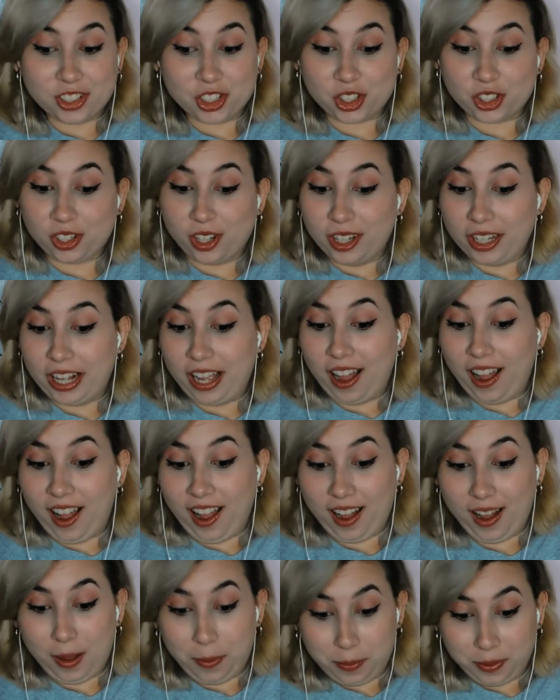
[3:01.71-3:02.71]
shut
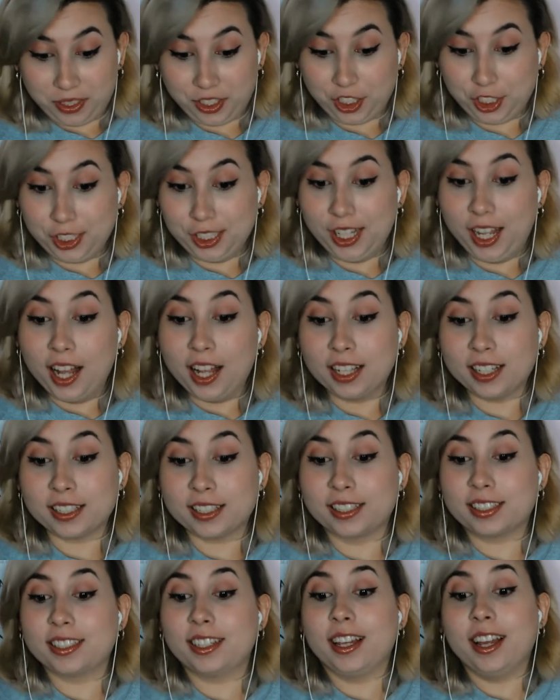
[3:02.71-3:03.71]
up. She
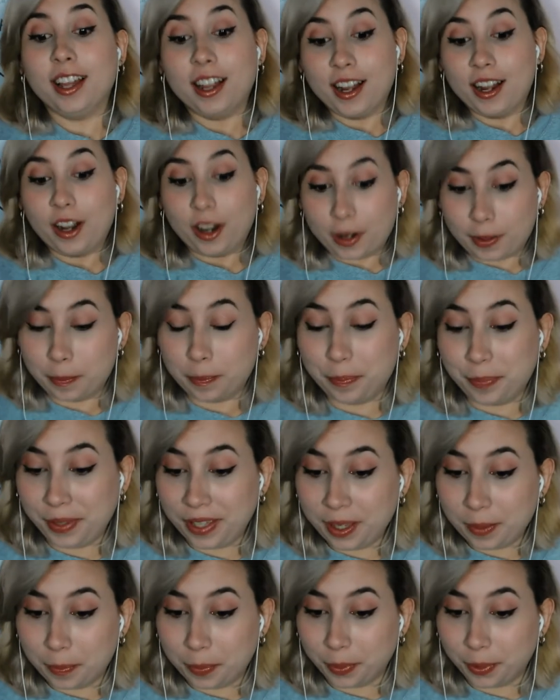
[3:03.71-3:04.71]
lost her
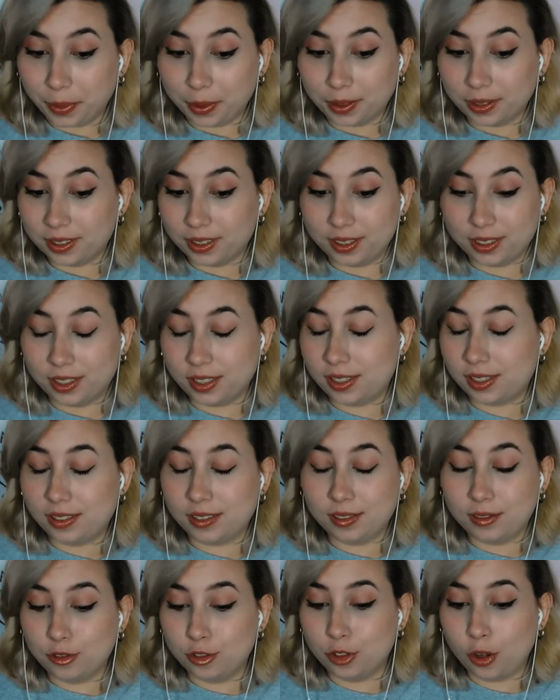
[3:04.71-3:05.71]
people. You just
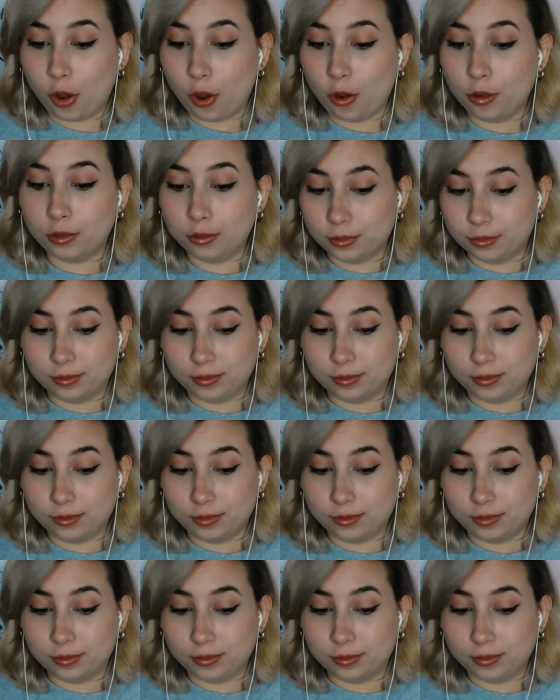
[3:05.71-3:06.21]
don't,